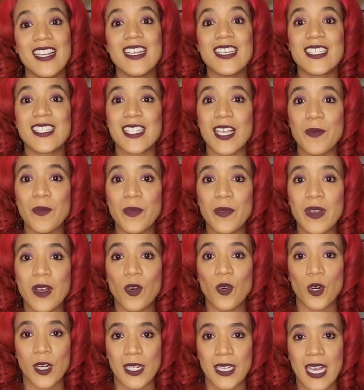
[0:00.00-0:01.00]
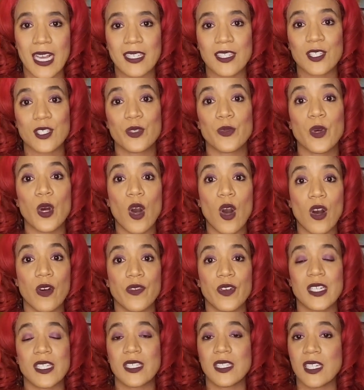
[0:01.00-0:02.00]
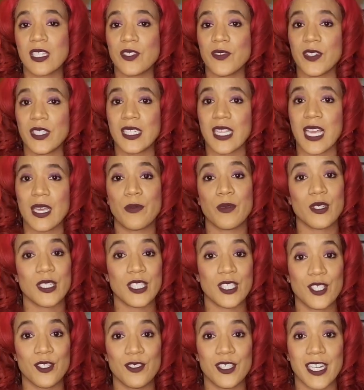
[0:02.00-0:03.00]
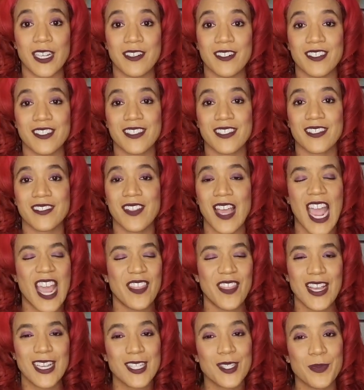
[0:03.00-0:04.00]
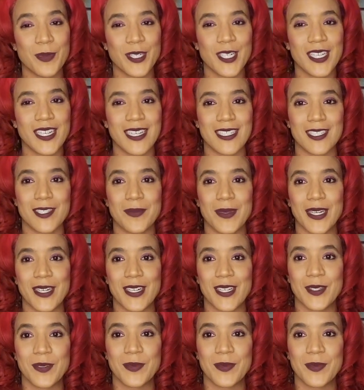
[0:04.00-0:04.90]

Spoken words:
Some organizers will offer a 6-foot table and 2 chairs, and that's pretty customary.